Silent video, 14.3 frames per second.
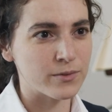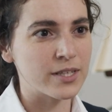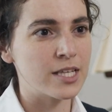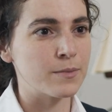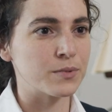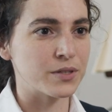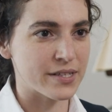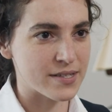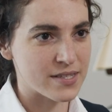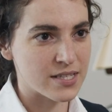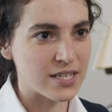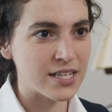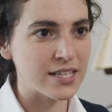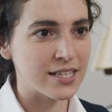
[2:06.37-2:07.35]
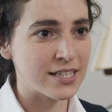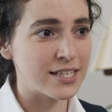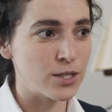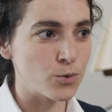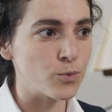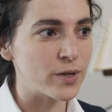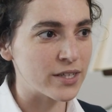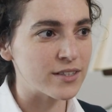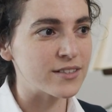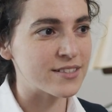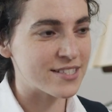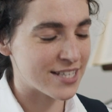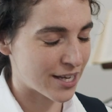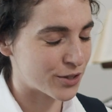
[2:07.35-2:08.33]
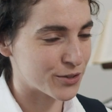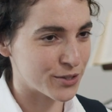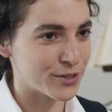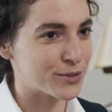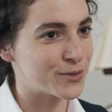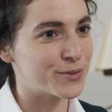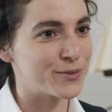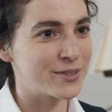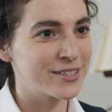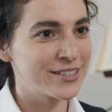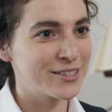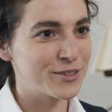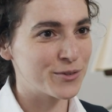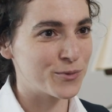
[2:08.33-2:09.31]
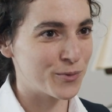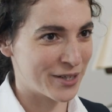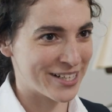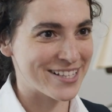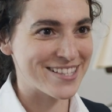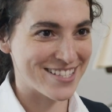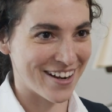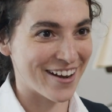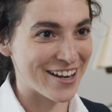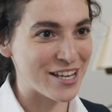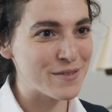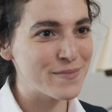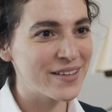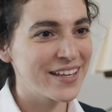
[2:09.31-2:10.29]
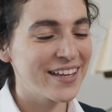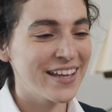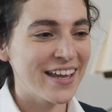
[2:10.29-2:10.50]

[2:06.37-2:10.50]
keep listening, and he will tell you when it's time.